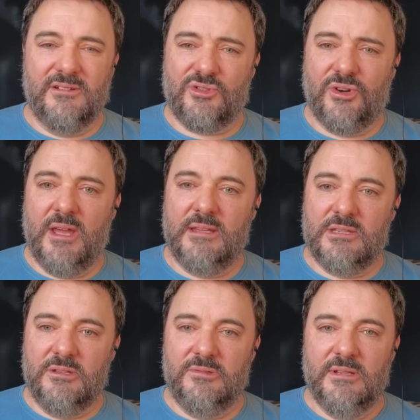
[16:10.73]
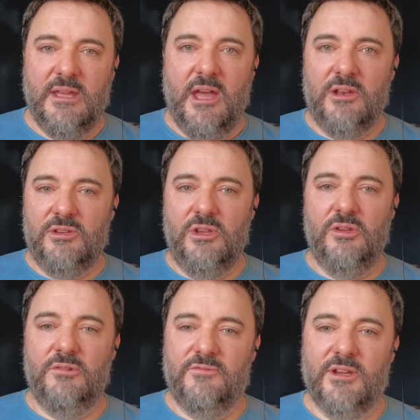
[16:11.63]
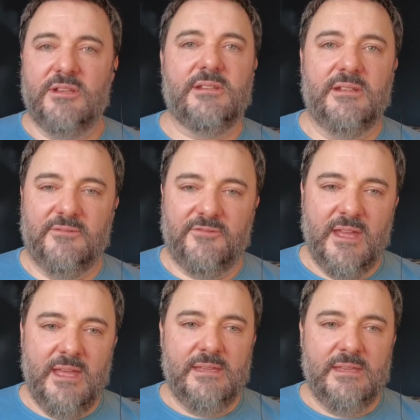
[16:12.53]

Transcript: and try and do a new version of